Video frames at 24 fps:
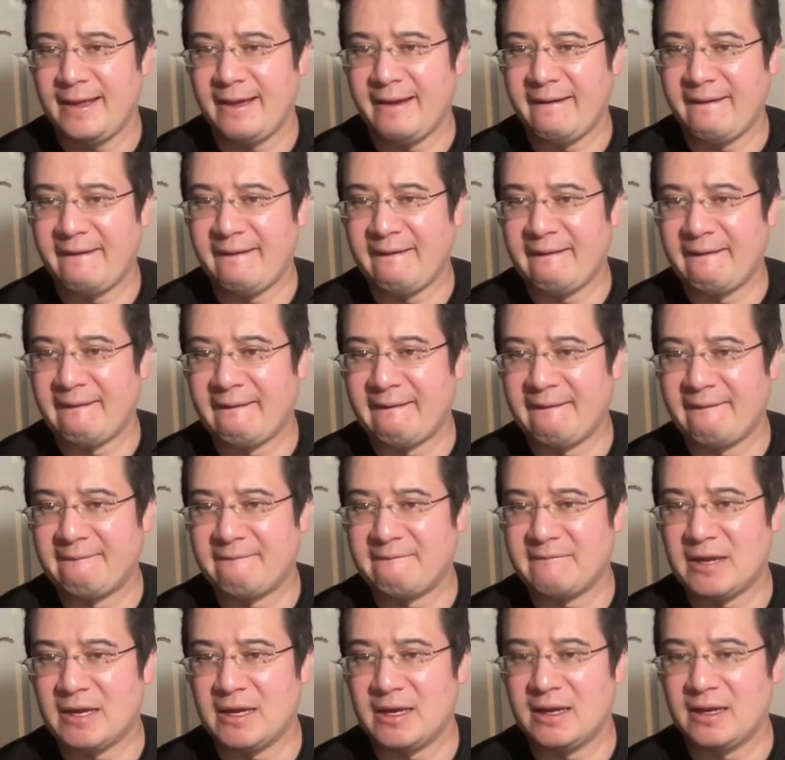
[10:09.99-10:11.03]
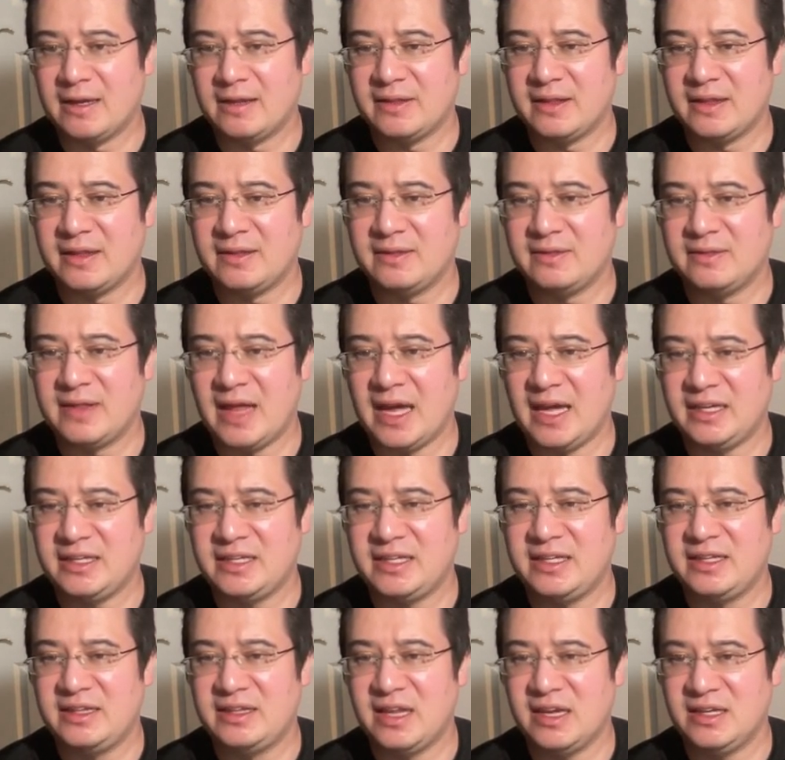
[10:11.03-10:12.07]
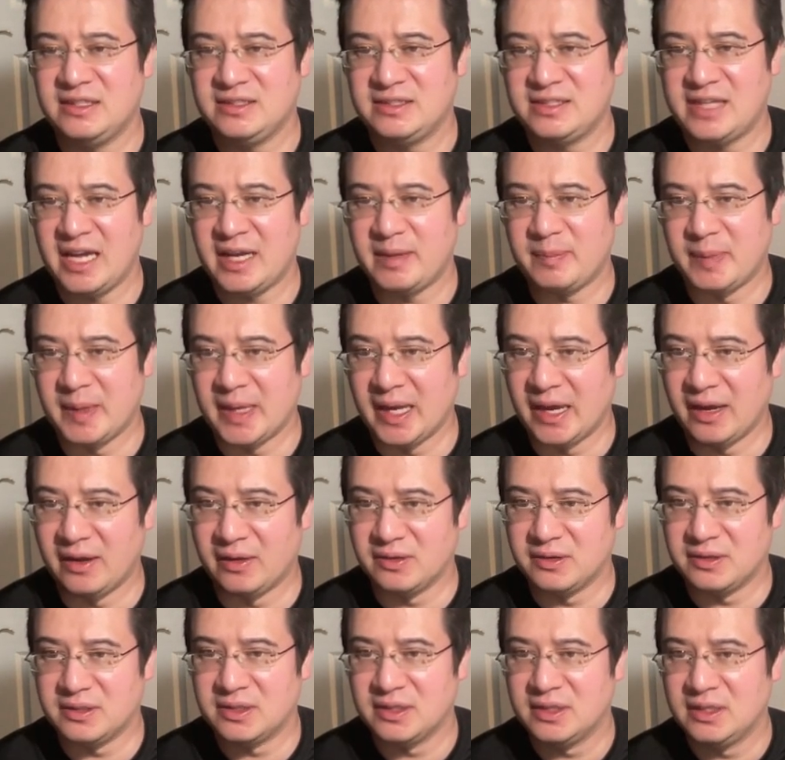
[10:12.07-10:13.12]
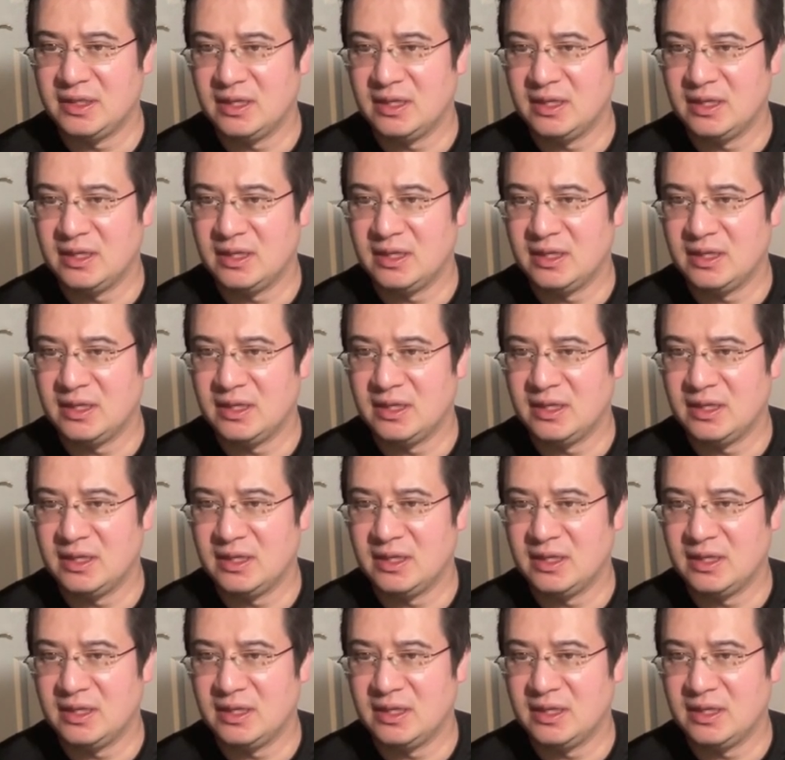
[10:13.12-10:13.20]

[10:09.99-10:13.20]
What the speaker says: and that does take me out.